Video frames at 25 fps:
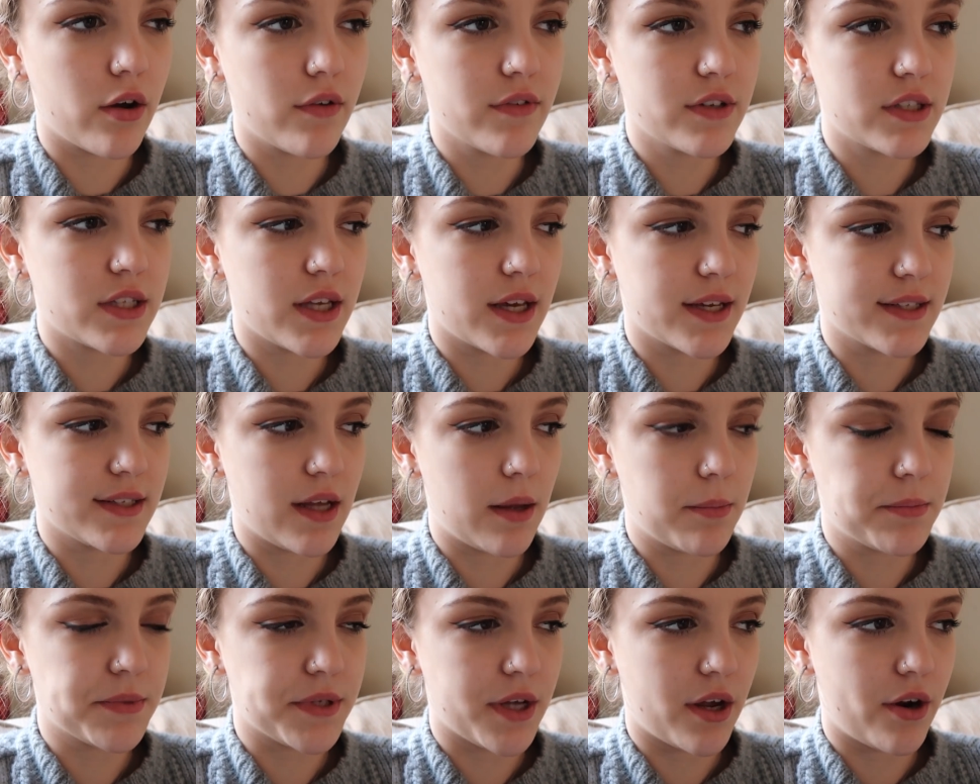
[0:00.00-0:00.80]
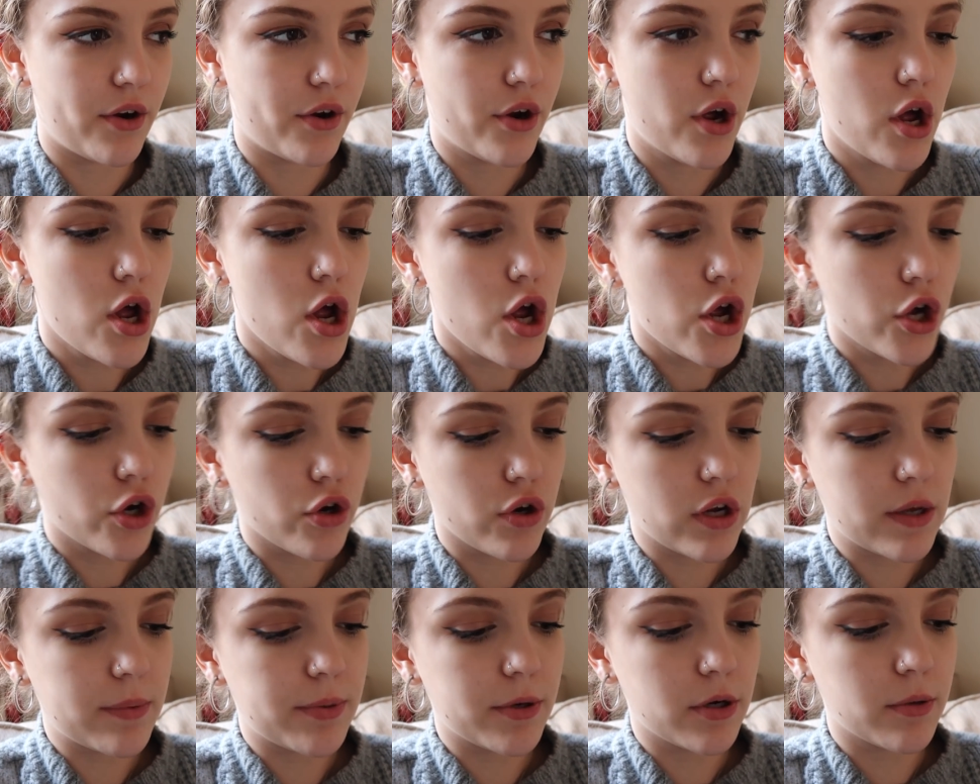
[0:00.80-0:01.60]
Obviously exams are
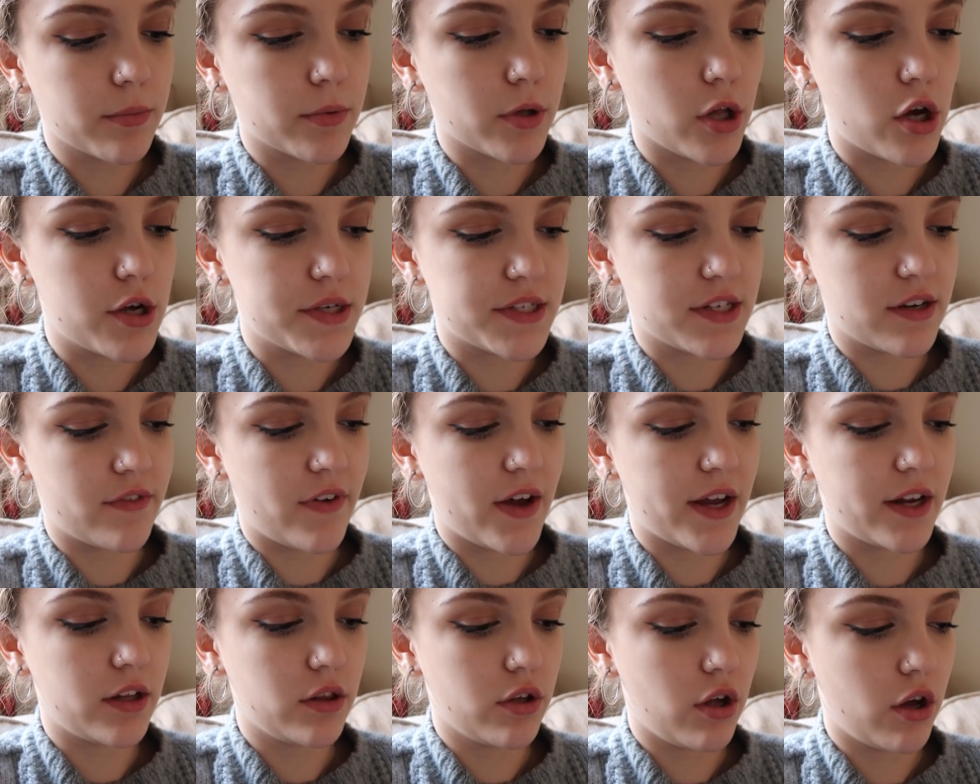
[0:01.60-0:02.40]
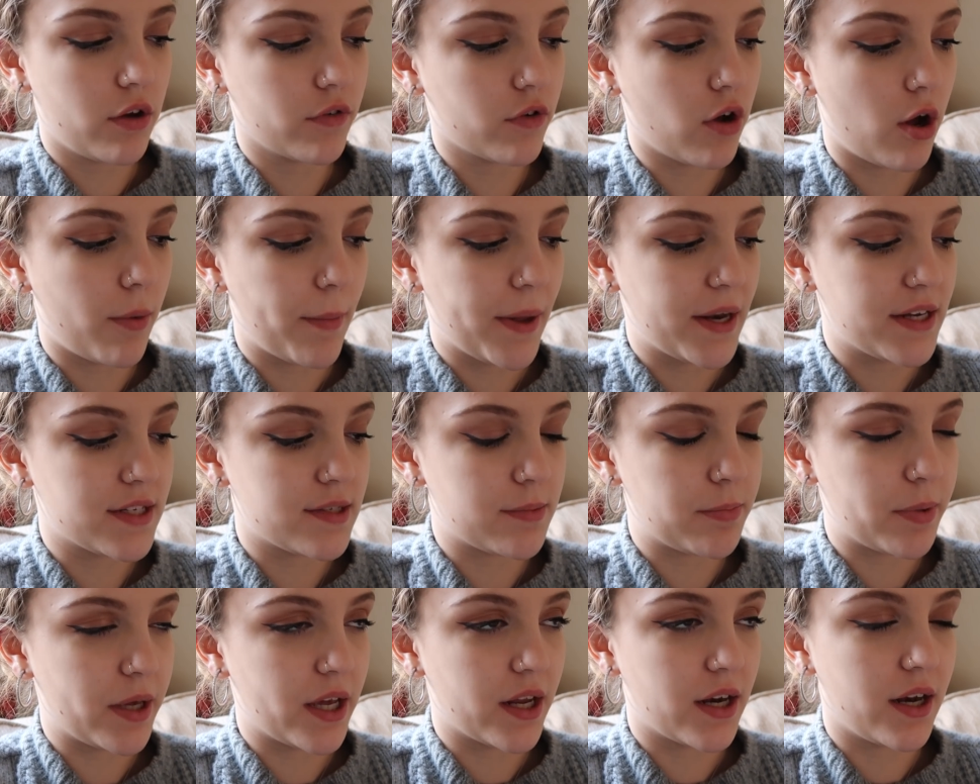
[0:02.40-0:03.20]
creeping up close and I've had a lot of
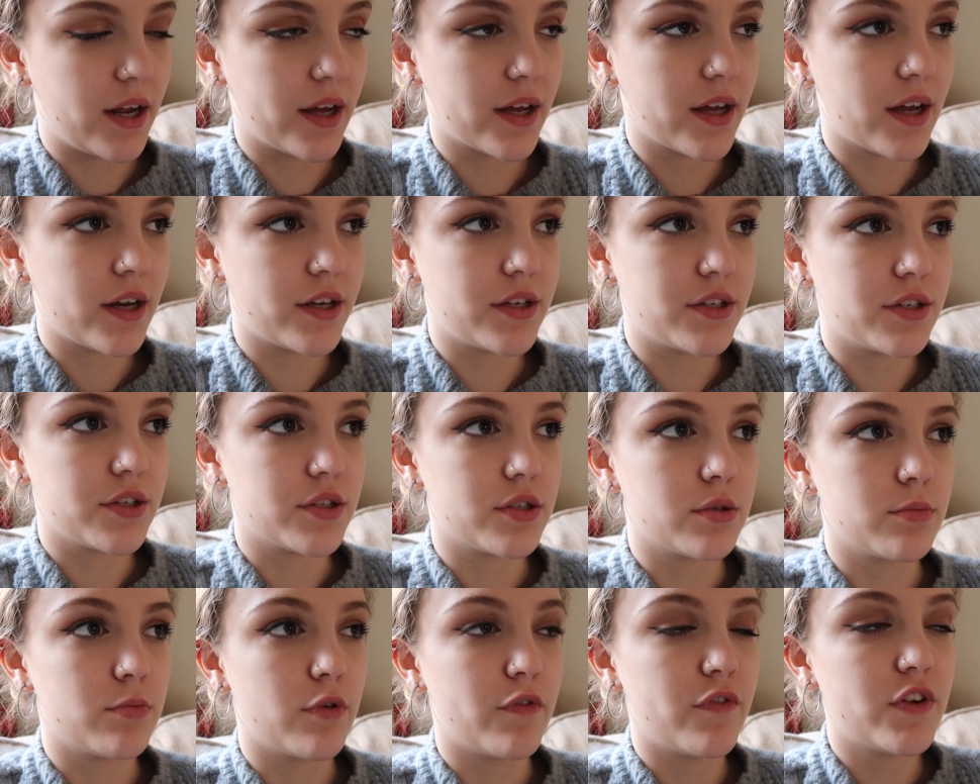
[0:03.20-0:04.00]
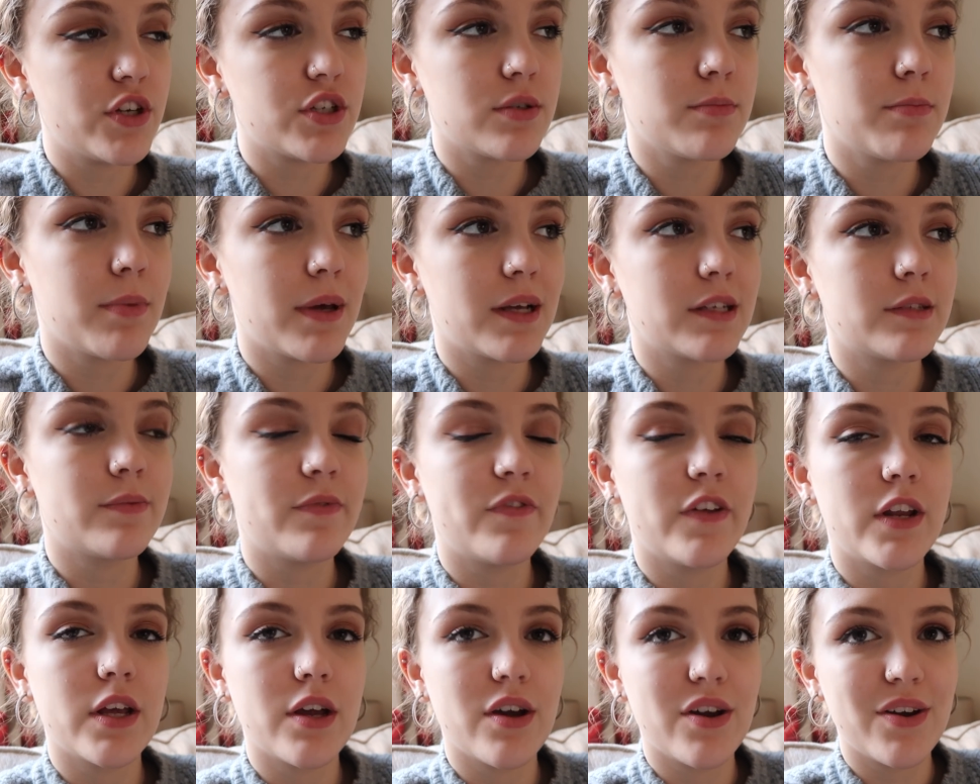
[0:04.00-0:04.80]
comments being like, can you do some revision based
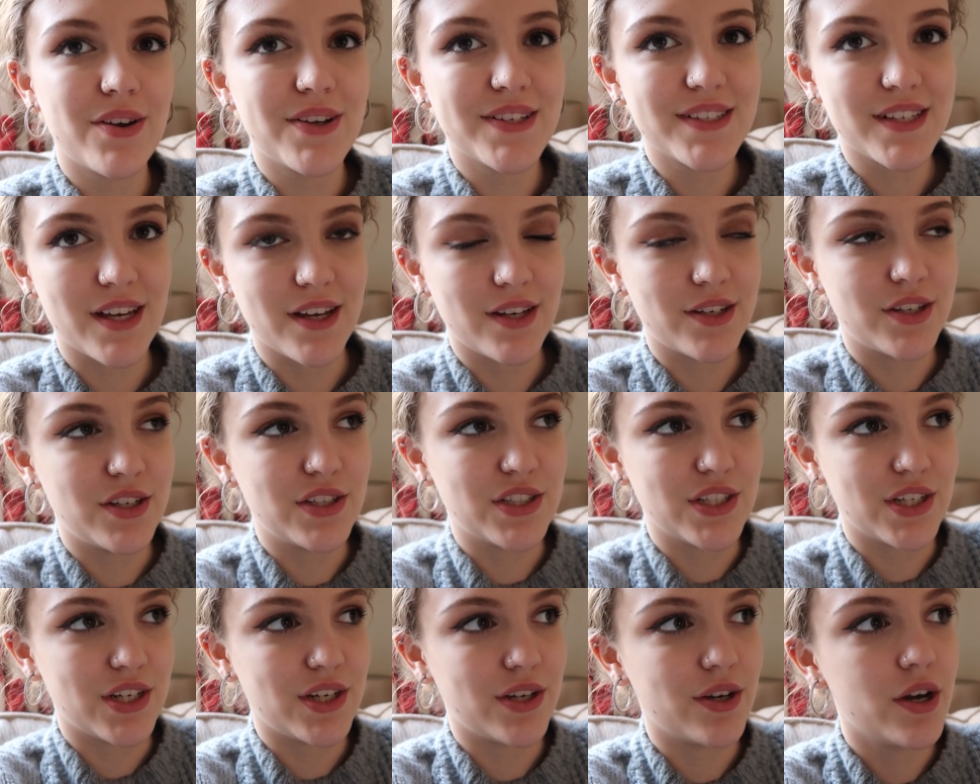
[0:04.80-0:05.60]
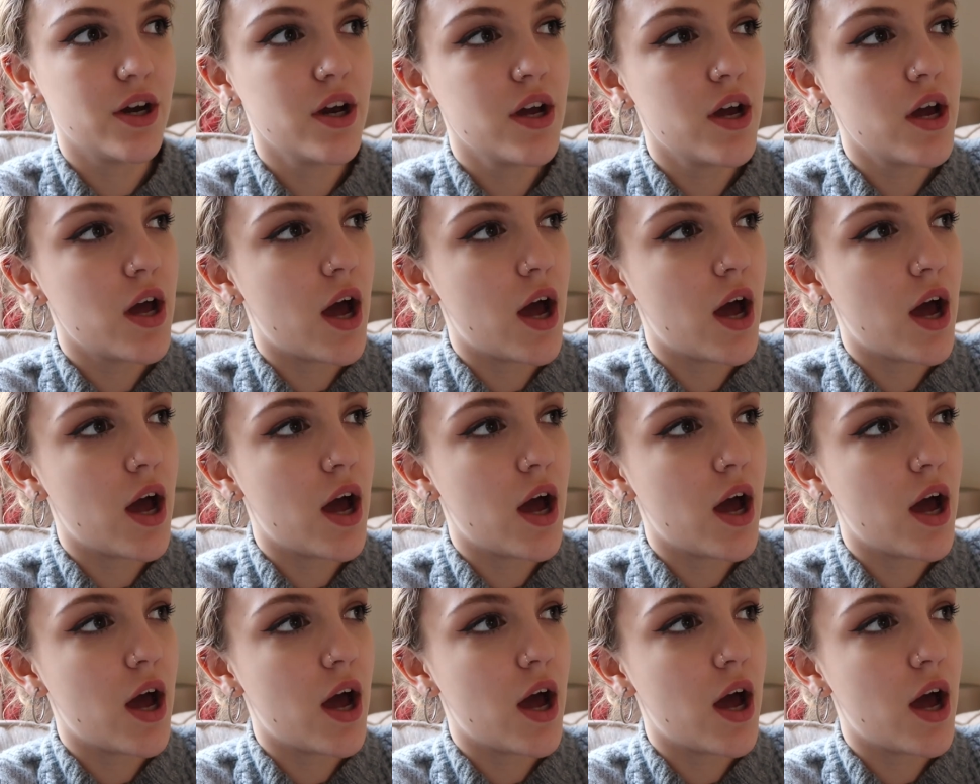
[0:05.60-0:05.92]
videos? Can you do